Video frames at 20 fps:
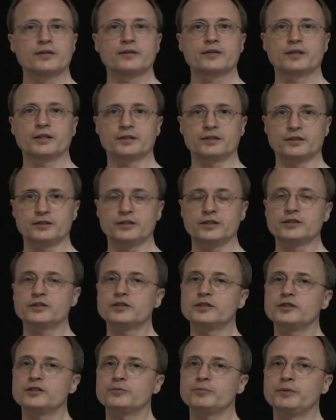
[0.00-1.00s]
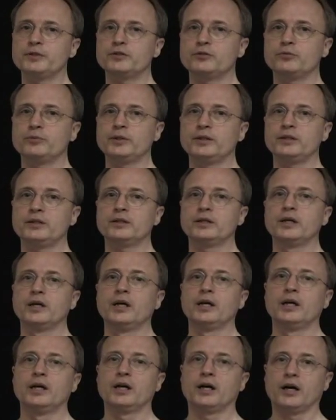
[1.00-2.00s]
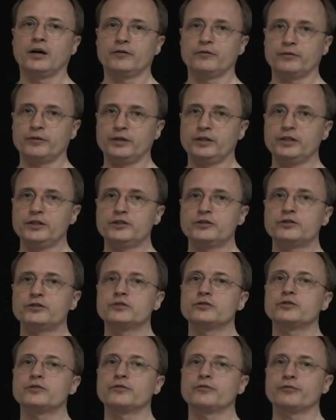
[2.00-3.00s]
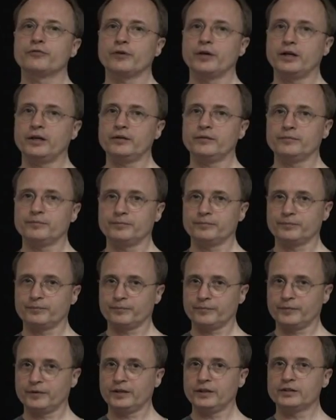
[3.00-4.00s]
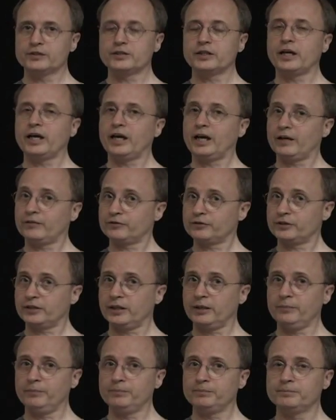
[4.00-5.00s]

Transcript: That the distance between each fret is a half step,